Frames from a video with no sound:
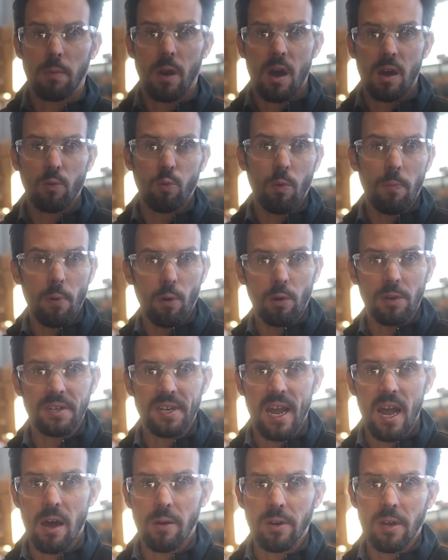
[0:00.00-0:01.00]
block, we'll pull it
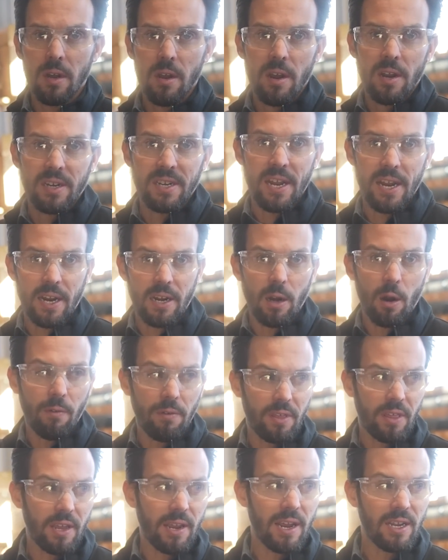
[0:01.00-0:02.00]
down, take it
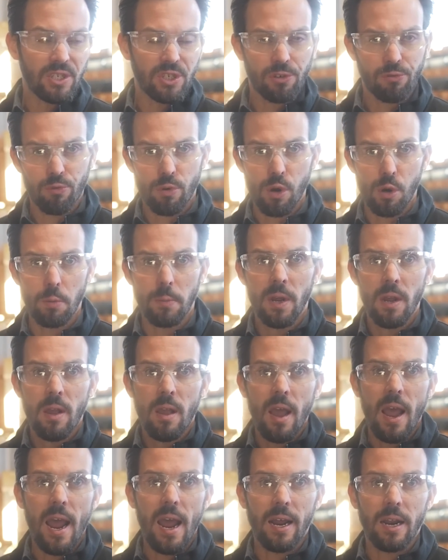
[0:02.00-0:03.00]
over to the engine room,
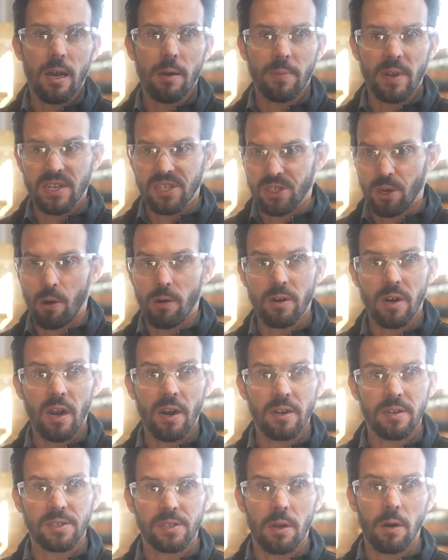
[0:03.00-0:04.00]
and get started
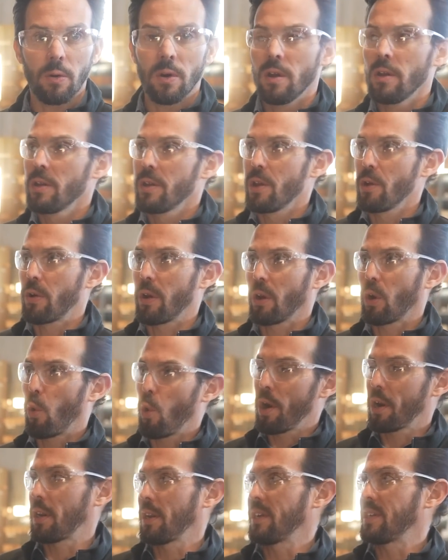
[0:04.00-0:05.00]
on it. So you can
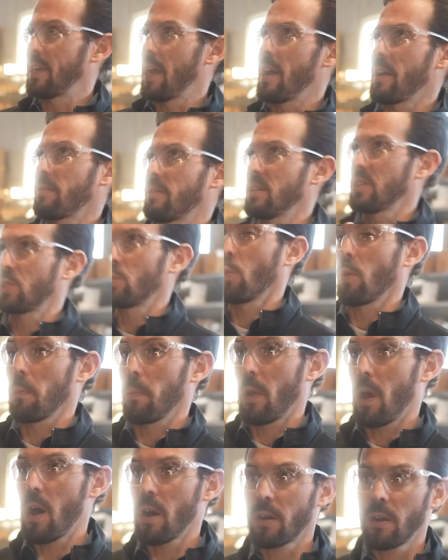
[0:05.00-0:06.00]
quickly take this short
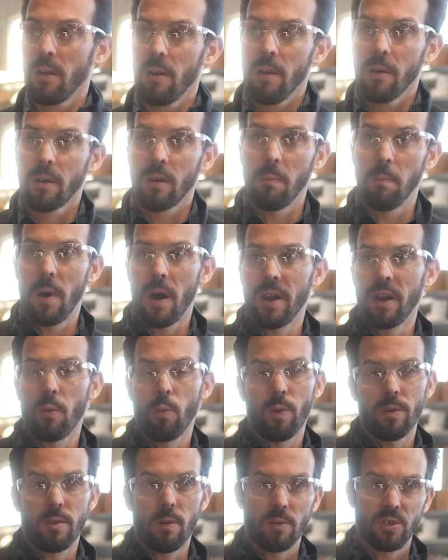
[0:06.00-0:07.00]
block, combine it
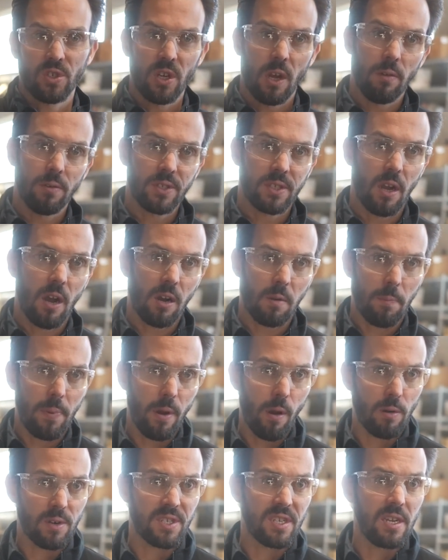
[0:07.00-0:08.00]
with our shelf stock
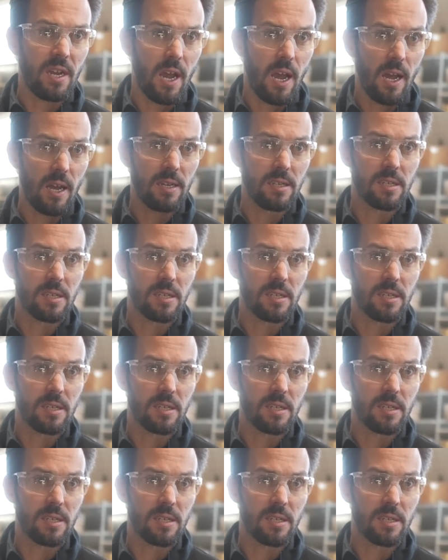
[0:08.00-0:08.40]
PRC heads,